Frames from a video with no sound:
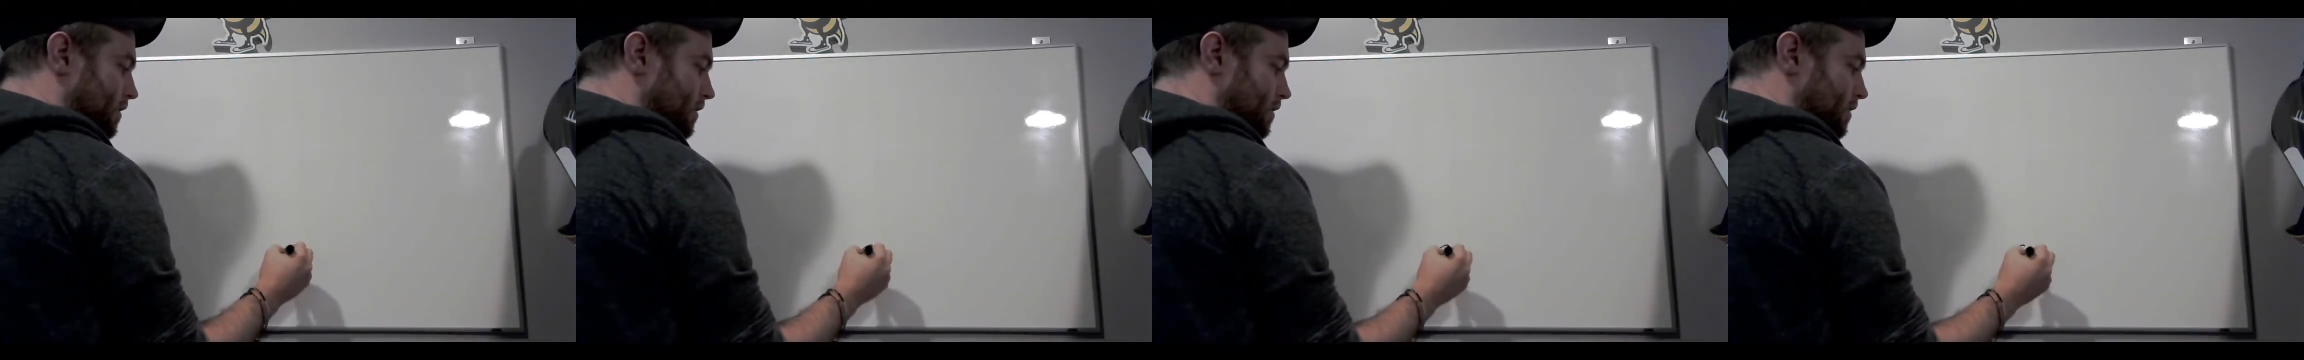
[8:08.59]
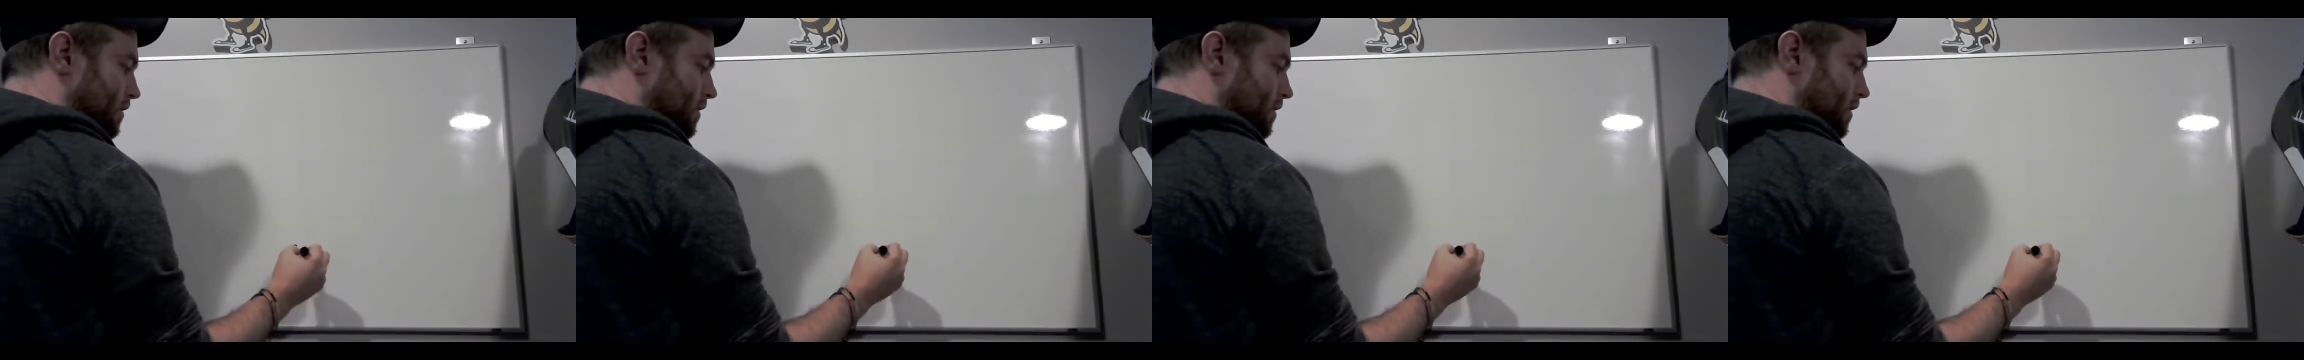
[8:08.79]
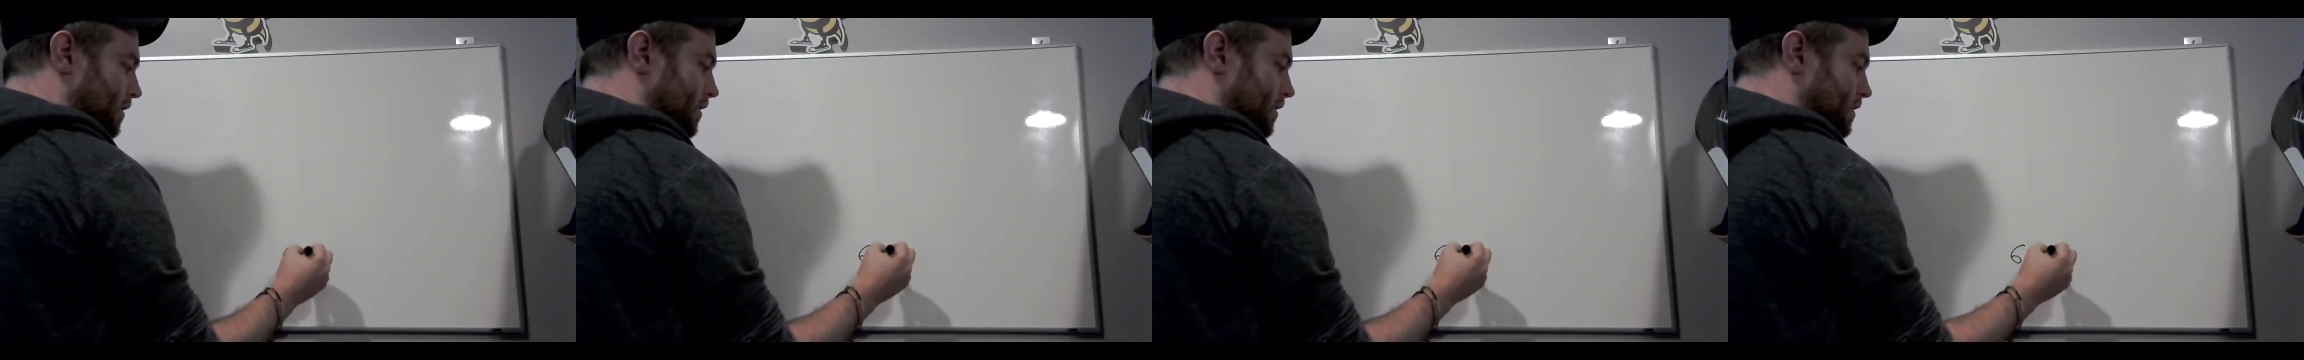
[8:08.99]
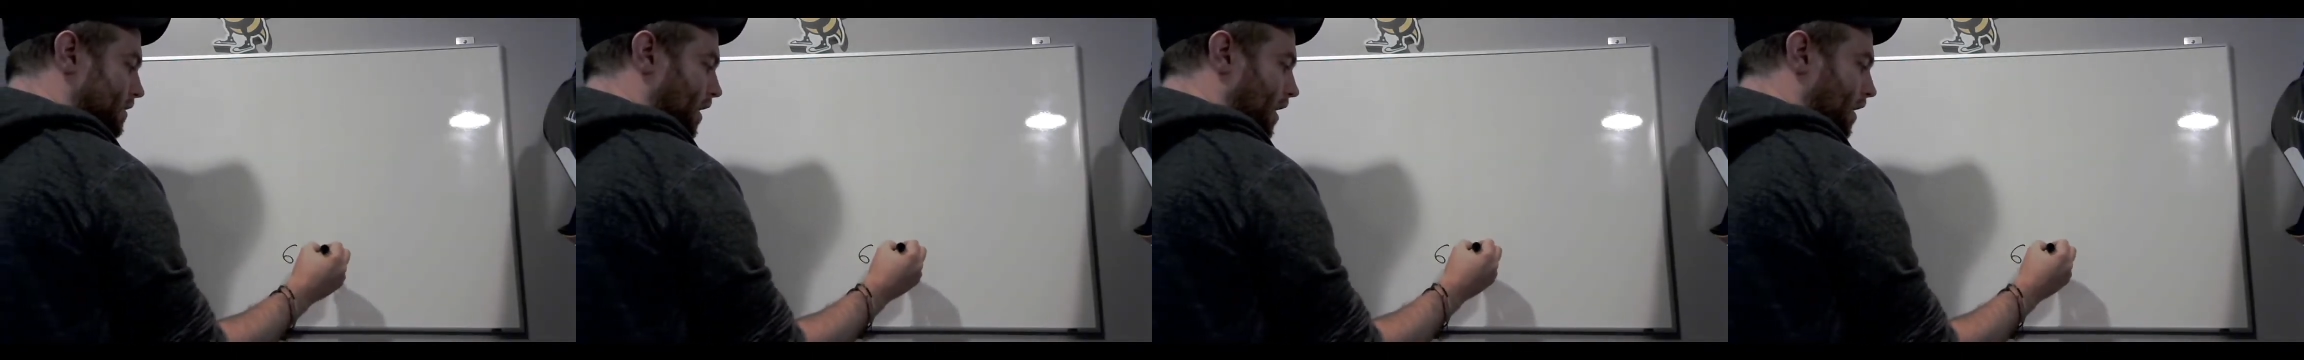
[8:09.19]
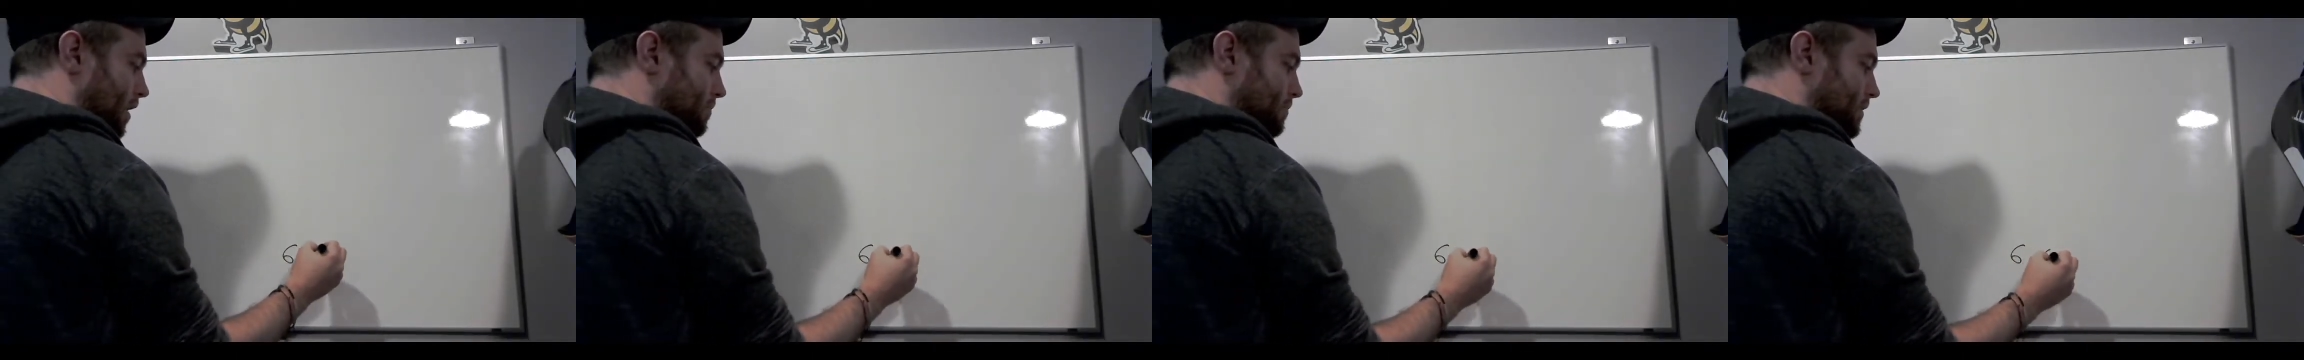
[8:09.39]
6
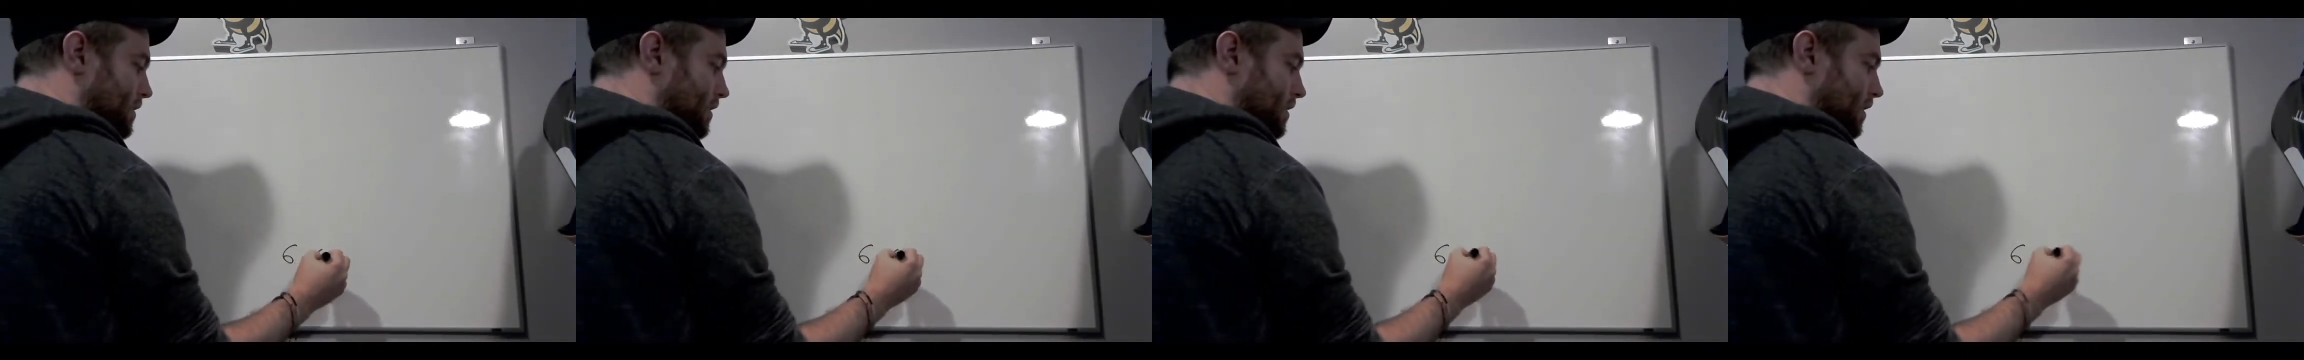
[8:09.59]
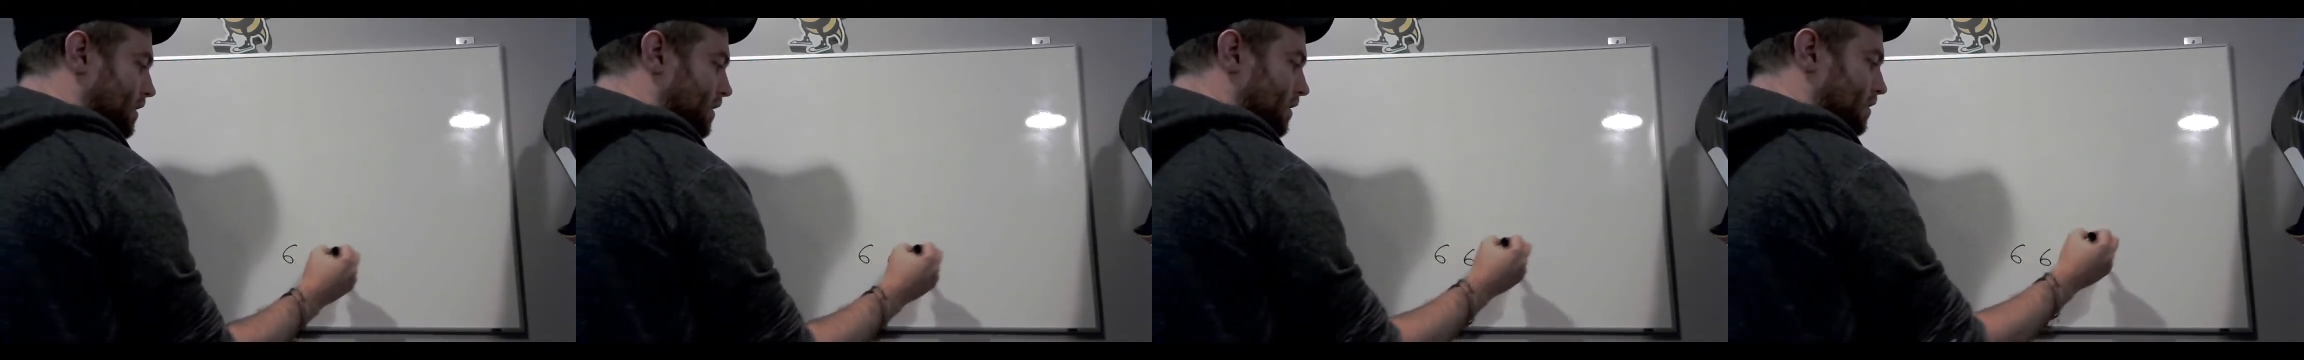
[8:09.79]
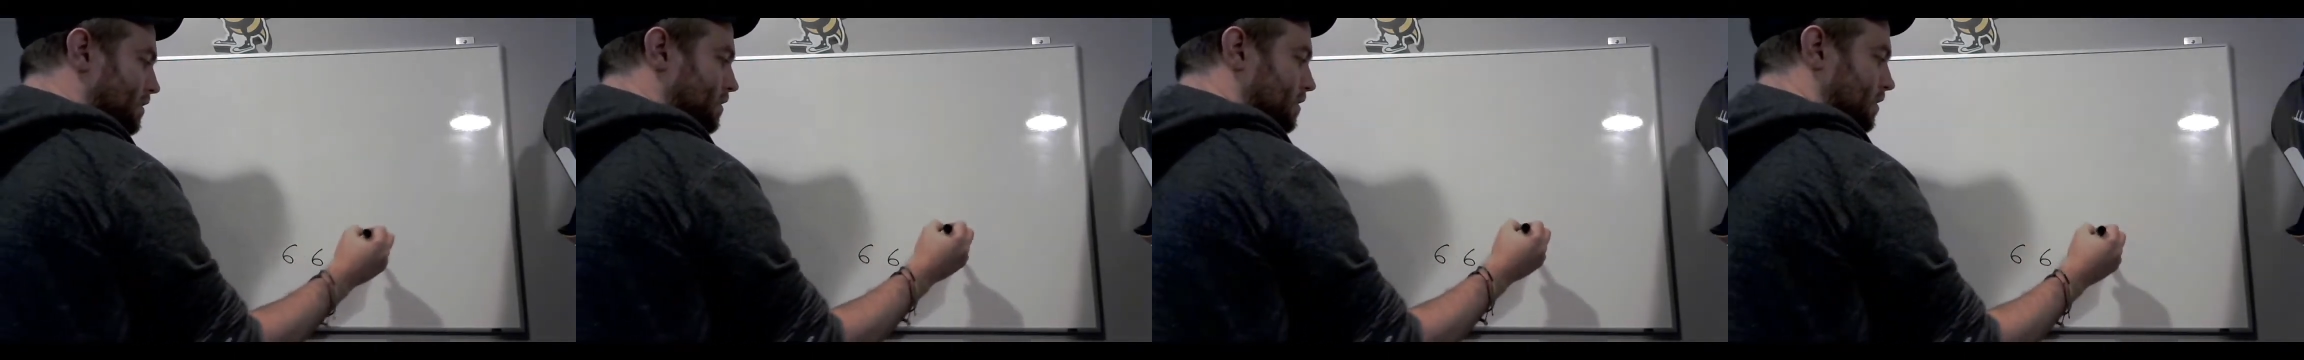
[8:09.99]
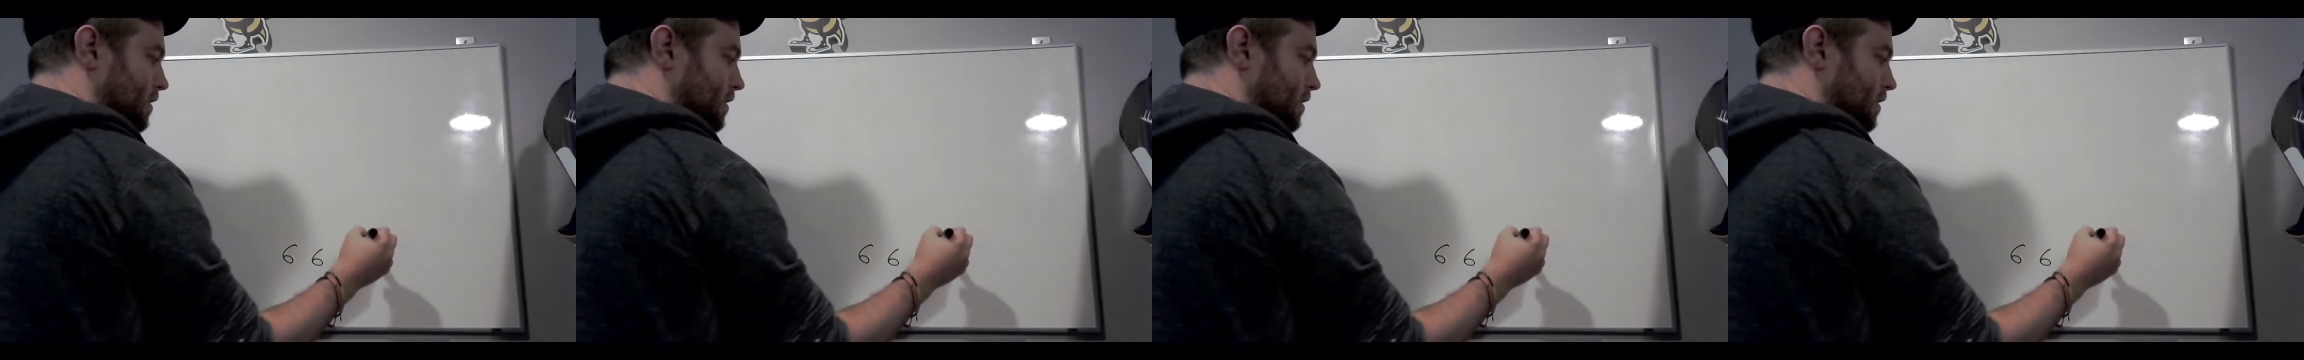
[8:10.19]
times 6